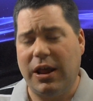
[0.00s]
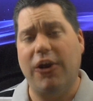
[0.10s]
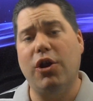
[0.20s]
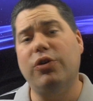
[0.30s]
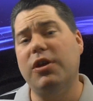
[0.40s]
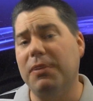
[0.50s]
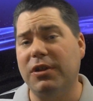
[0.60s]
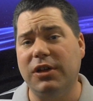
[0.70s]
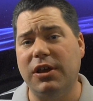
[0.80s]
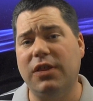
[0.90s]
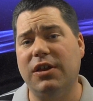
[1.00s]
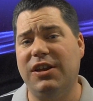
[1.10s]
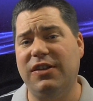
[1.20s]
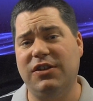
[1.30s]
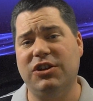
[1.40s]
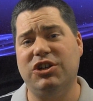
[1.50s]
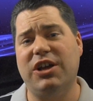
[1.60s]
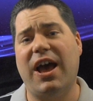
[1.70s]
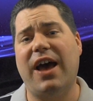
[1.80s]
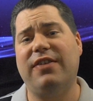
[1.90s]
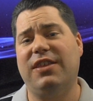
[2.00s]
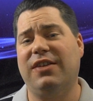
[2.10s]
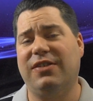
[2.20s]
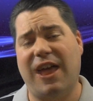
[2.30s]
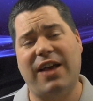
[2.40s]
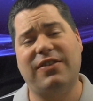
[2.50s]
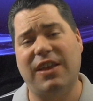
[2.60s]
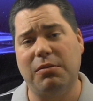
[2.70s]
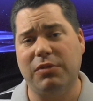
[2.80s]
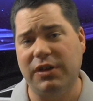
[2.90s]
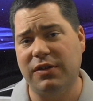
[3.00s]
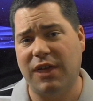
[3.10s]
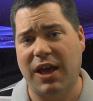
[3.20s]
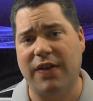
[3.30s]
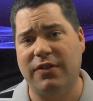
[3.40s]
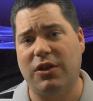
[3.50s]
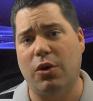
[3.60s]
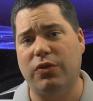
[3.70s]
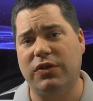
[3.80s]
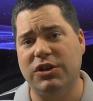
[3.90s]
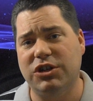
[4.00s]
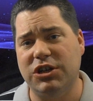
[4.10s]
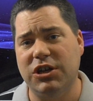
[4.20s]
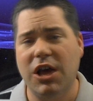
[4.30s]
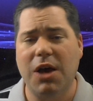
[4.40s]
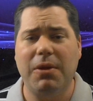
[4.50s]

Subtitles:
Now I know typically the TCG has the exact same list as the OCG,